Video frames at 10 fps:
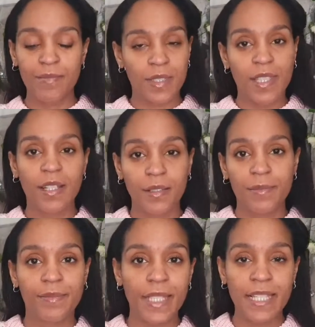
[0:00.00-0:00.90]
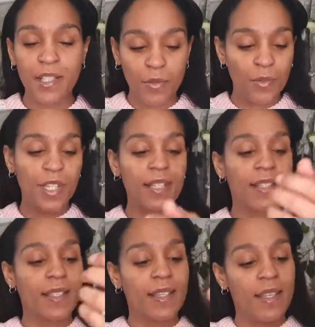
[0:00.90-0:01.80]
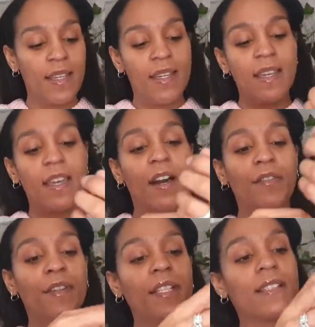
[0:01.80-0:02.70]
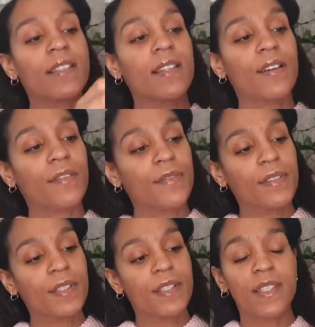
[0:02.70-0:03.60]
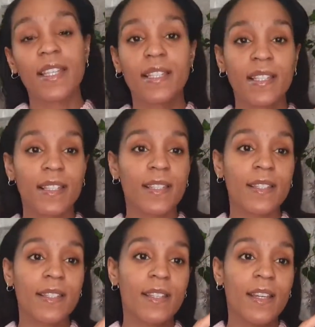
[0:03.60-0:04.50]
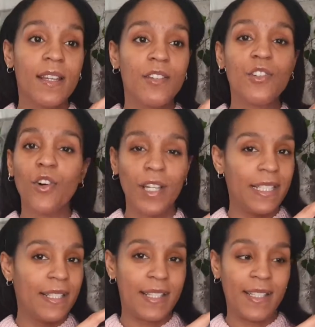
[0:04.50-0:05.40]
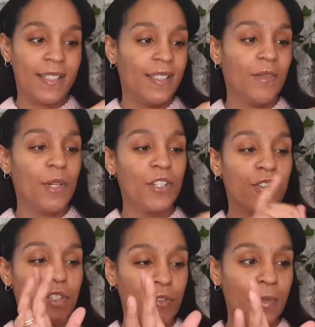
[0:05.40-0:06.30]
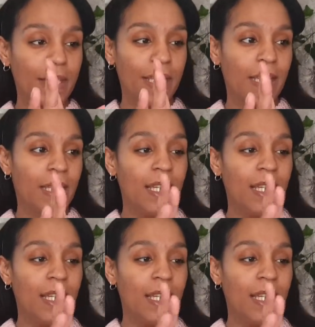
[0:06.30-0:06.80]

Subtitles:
you know, into all this cuffing and stuff, because this is not easy when you're a newbie.